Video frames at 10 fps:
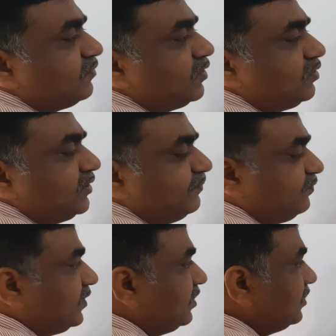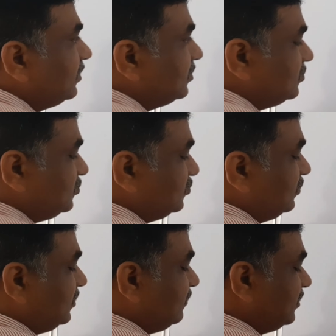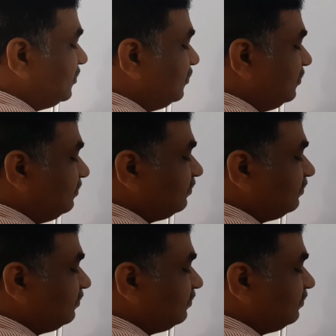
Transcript: Okay, so equal to